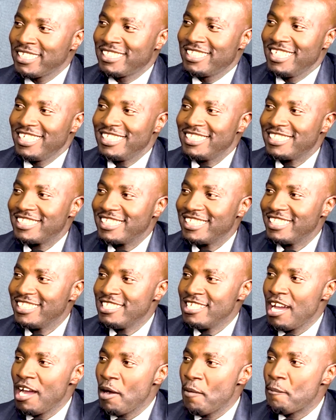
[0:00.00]
presidents
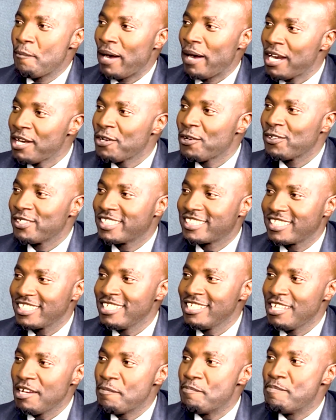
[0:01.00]
they are bundled
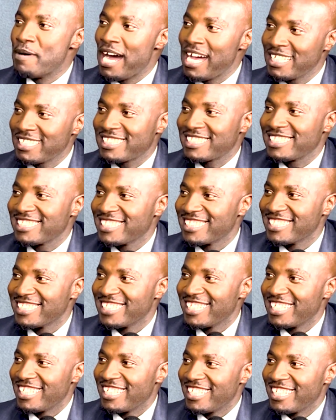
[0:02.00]
in a bus.
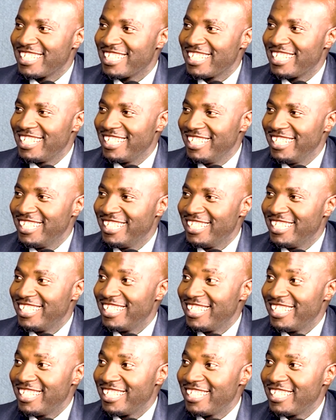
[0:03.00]
Uh, huh?
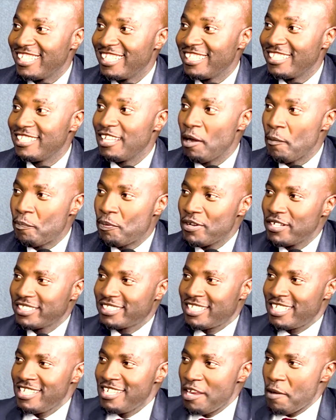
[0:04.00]
They are
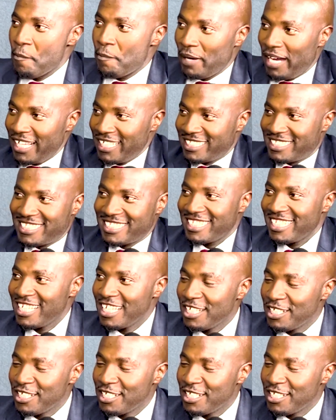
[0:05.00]
put in a bus.